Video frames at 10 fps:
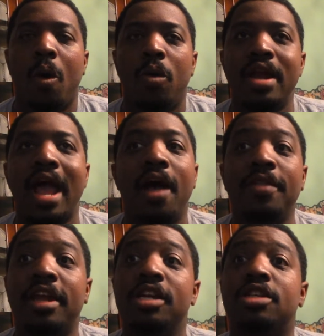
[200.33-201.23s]
now
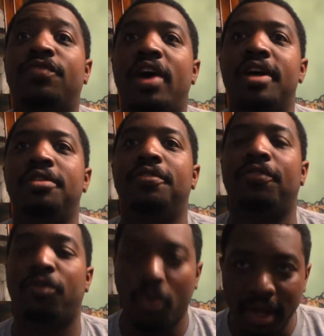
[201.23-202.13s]
that he is finally
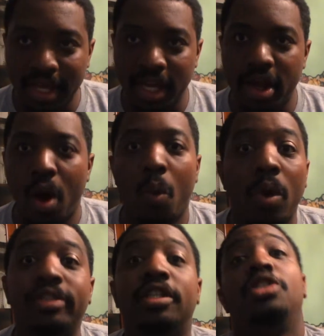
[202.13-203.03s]
free,
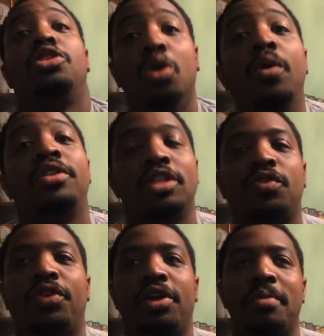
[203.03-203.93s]
what to do with his
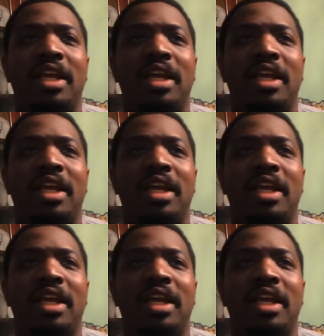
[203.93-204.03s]
freedom.